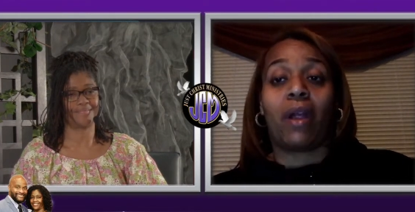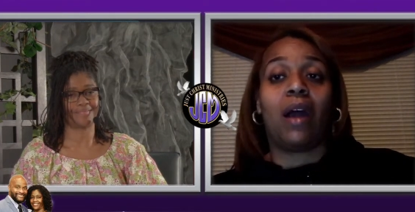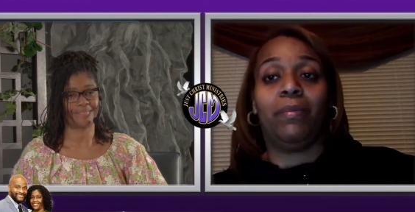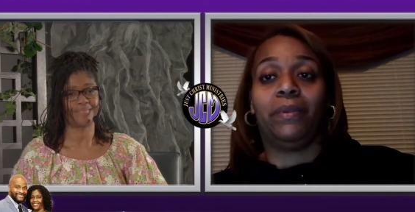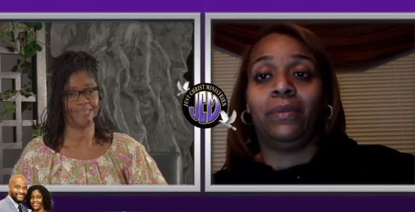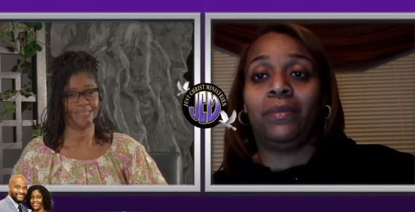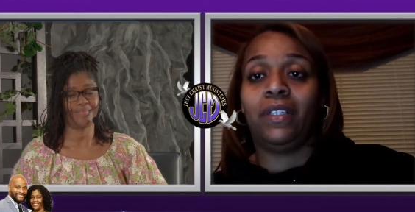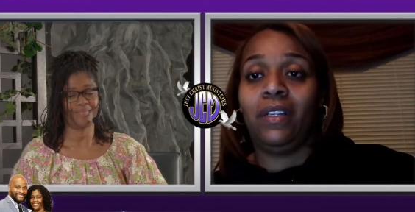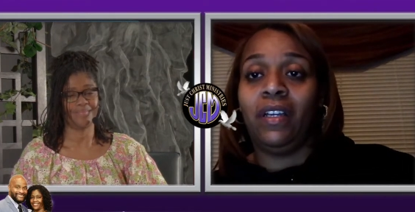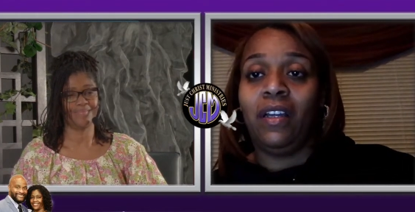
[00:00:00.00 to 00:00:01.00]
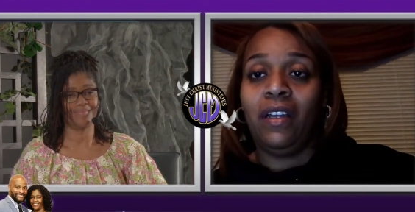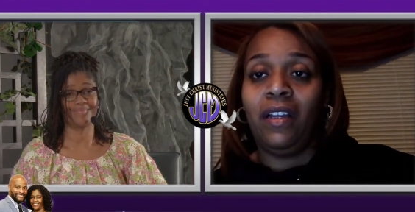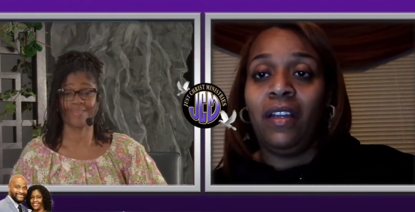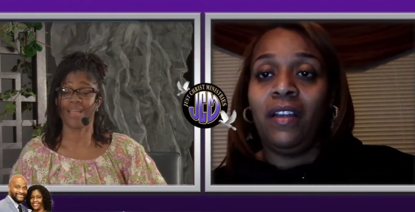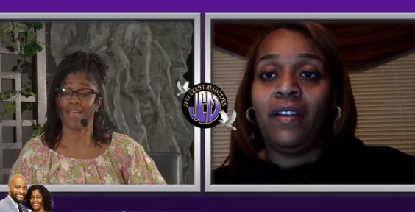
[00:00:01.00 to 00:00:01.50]
Speaker 1: problem.
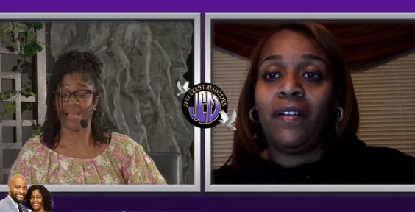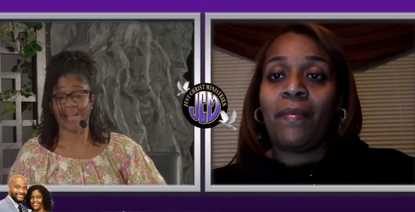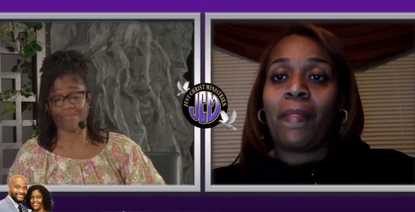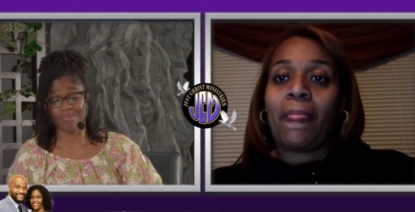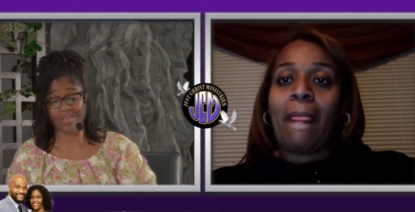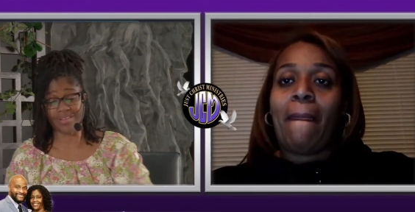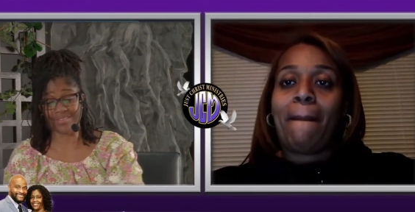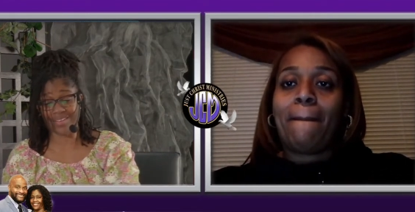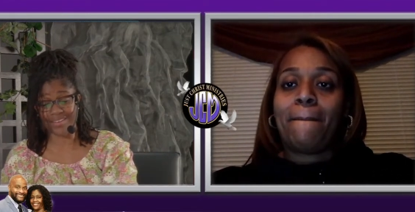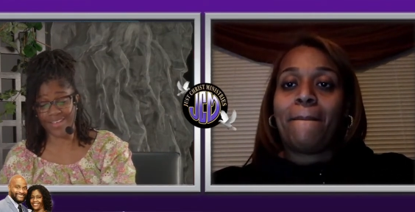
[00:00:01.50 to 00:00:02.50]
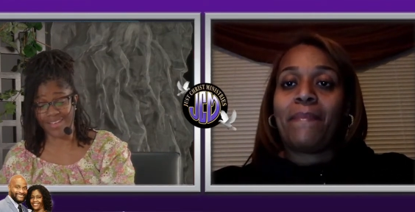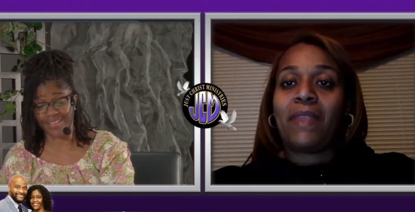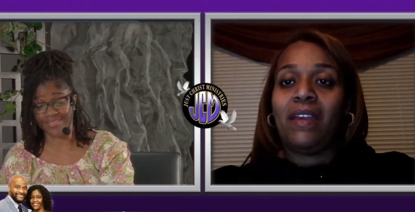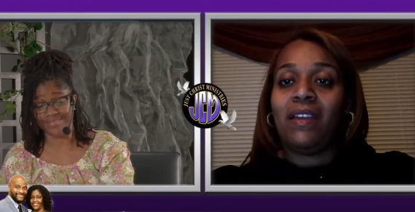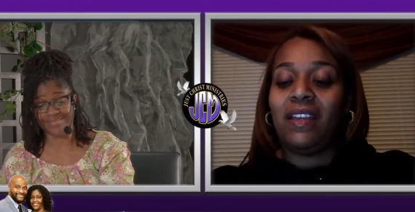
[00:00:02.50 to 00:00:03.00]
I've been there, done that.
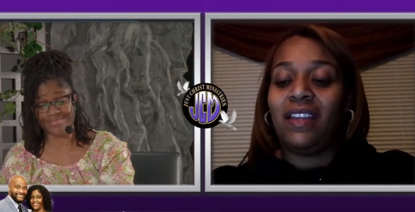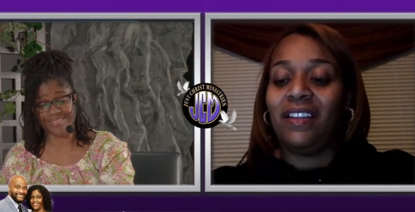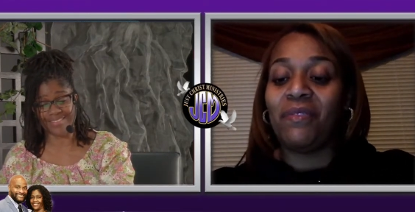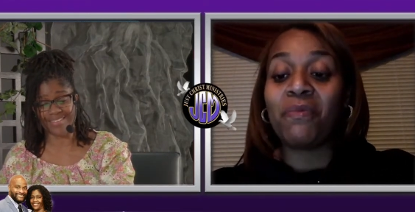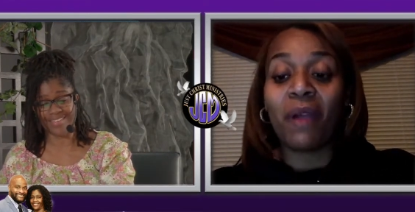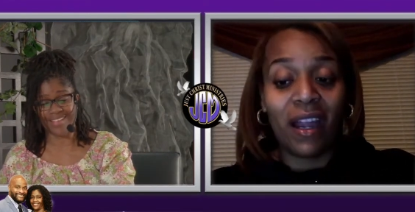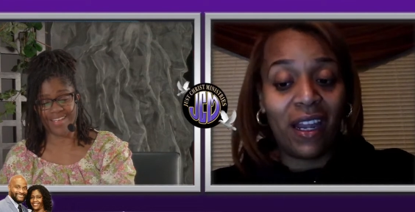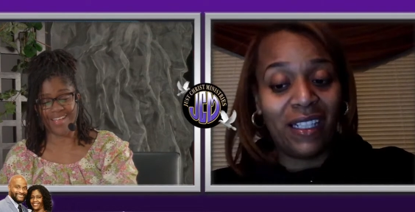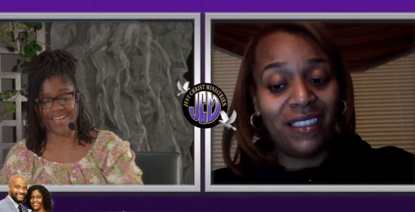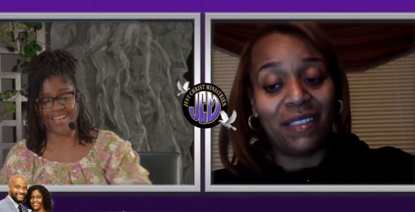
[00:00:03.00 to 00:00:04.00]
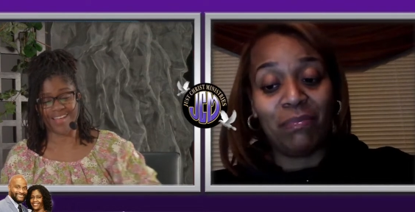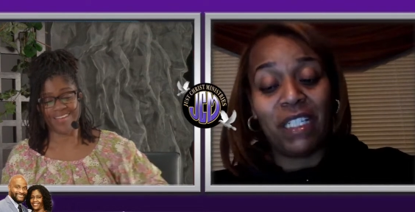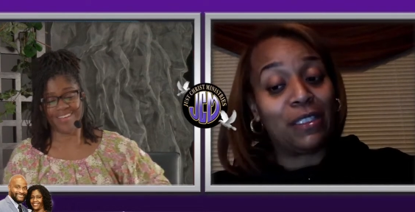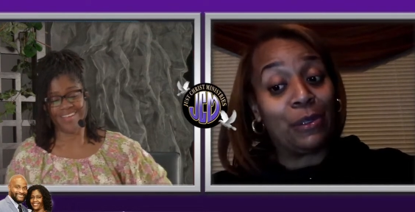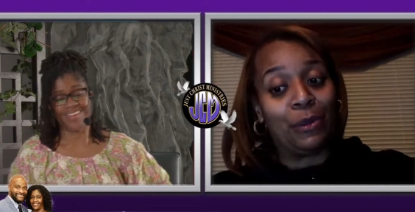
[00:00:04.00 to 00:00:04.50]
Right,
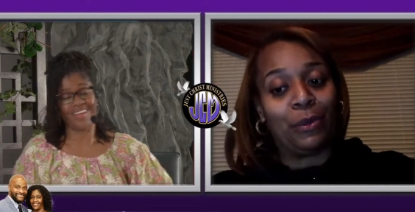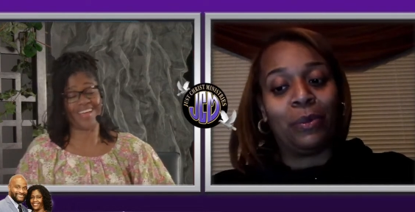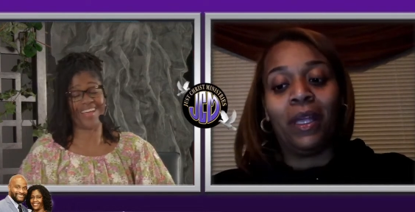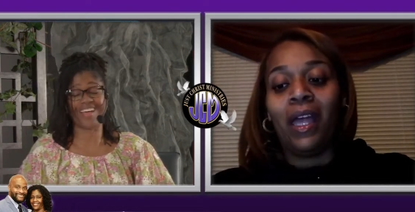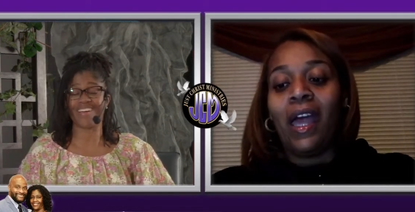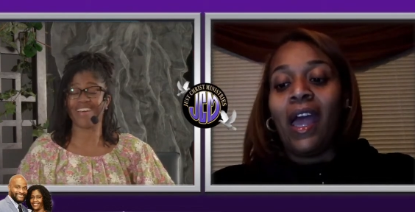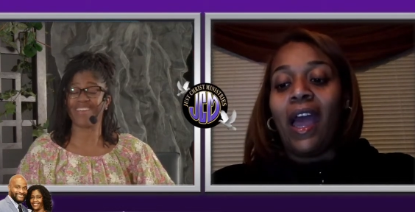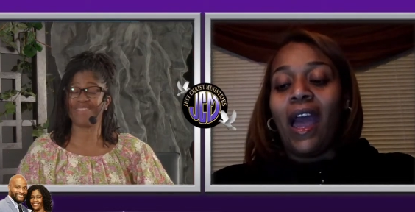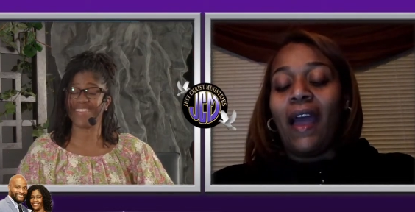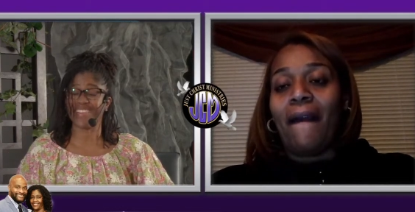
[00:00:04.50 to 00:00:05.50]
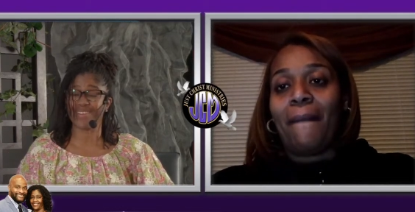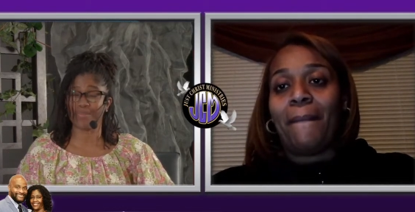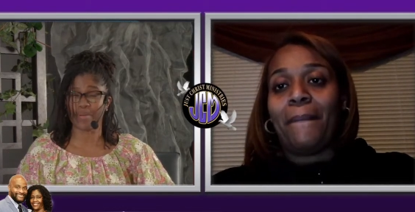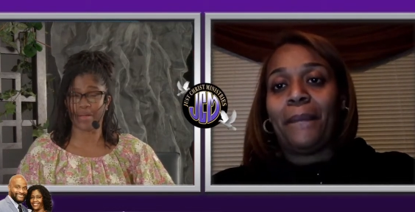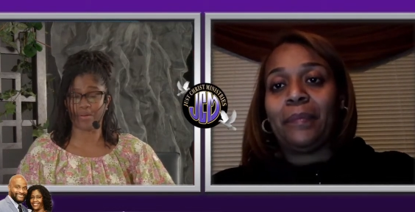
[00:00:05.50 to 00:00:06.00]
me too.
Speaker 2: I, am a little
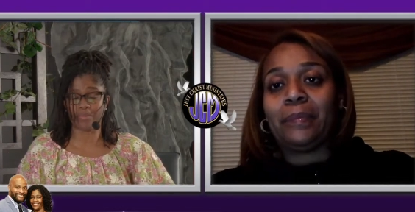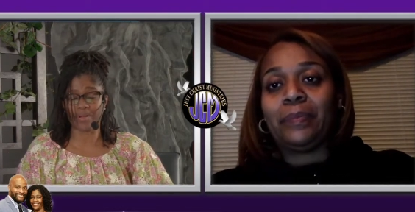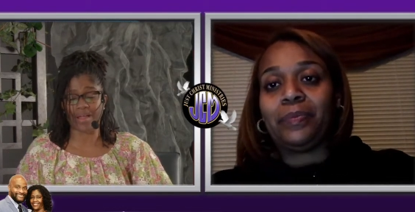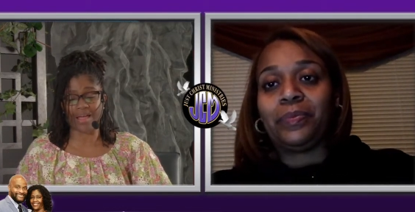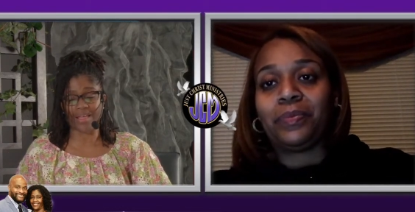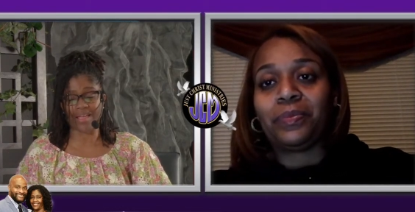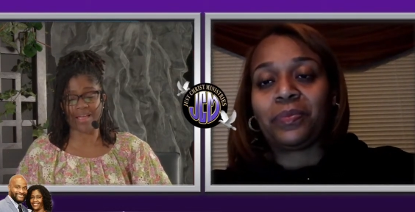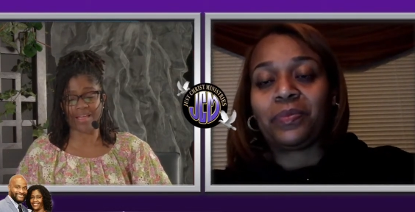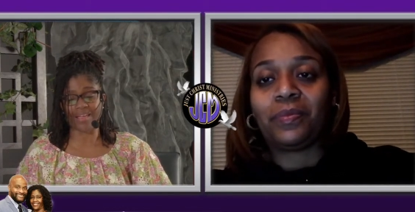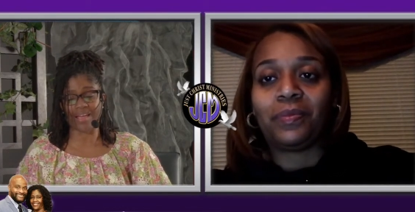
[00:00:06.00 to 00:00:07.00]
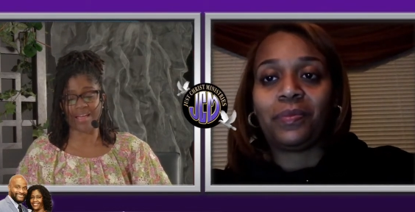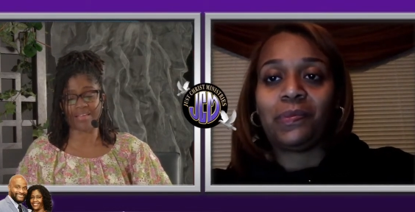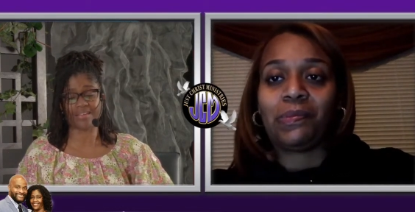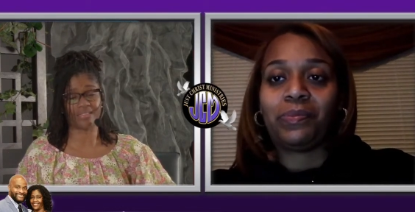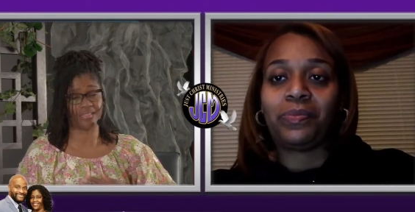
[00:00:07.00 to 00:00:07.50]
better, but I, I I
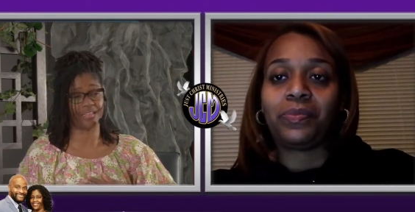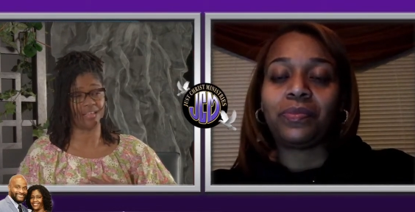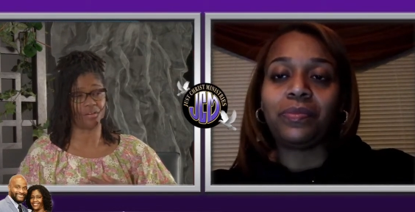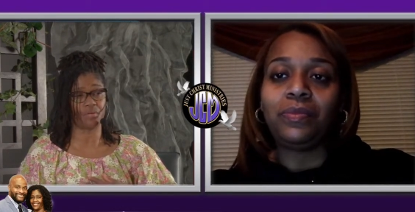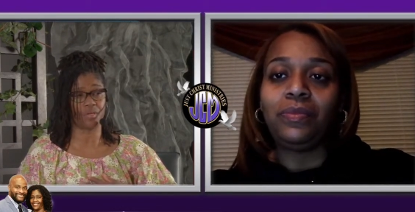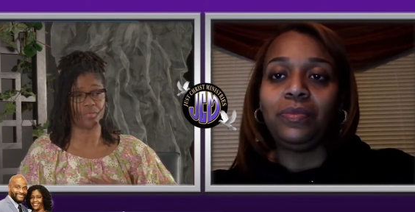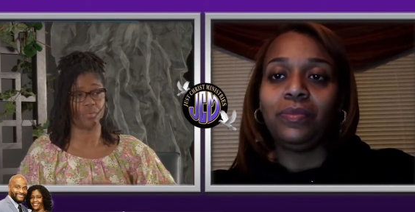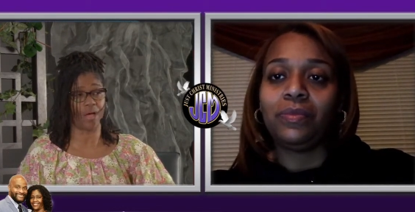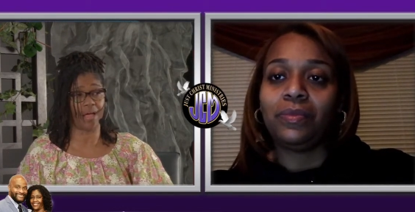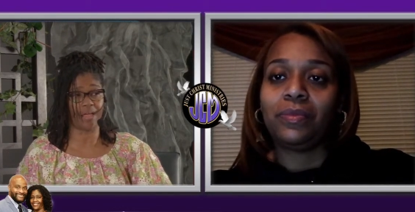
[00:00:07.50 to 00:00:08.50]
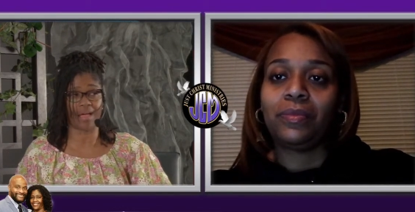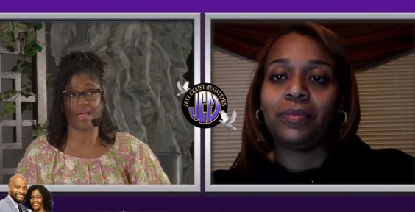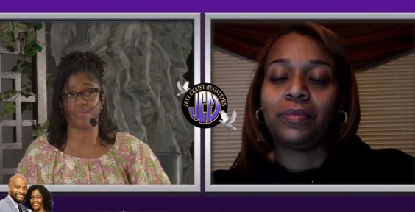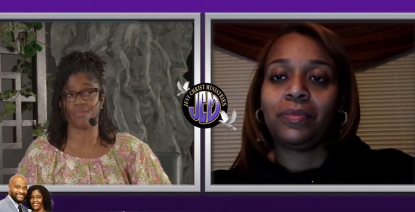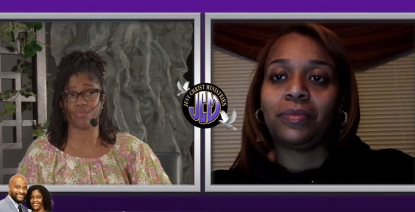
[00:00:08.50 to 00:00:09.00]
could see areas where I
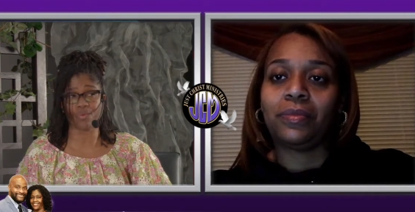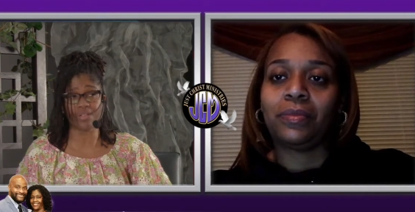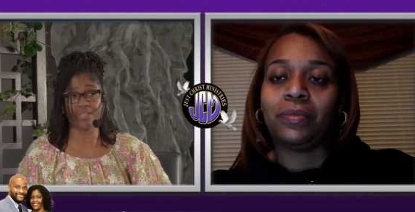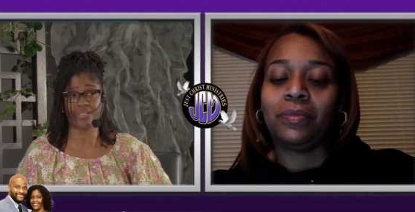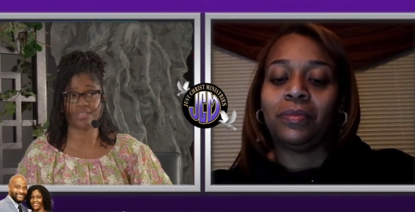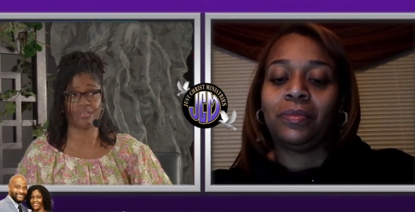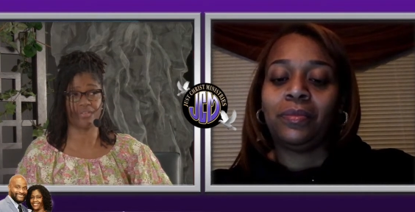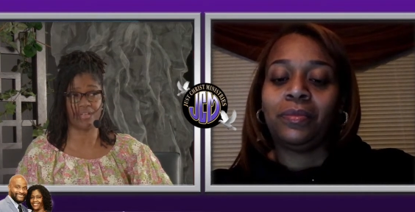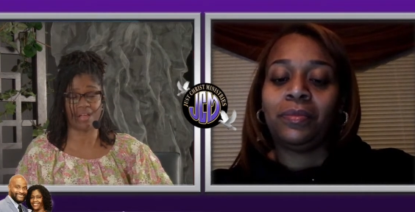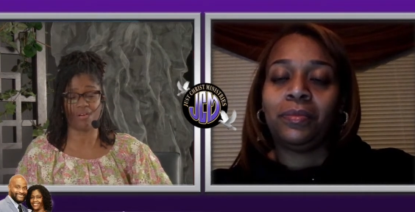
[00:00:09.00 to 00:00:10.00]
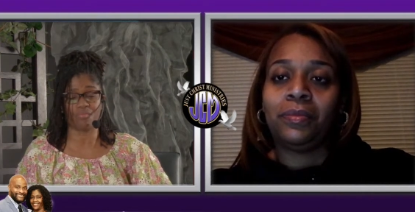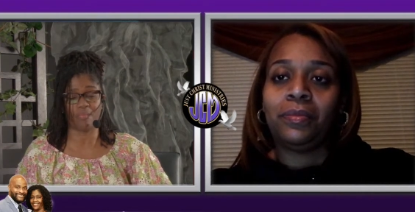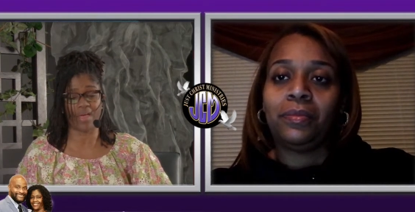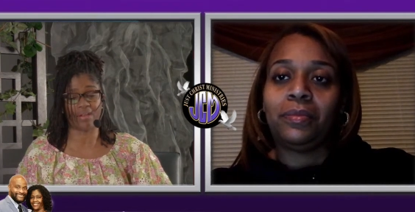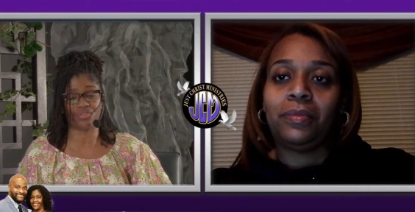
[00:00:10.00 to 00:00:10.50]
I really still need help
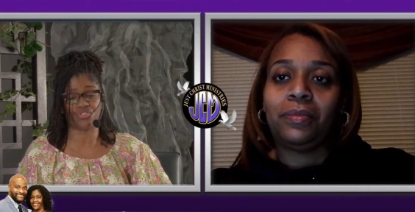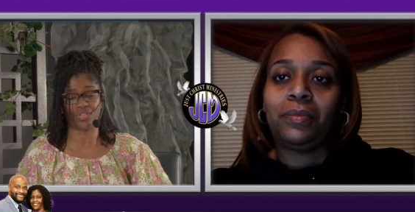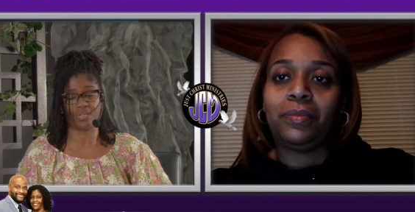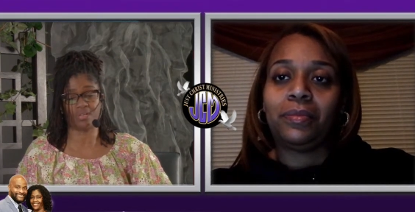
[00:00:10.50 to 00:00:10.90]
managing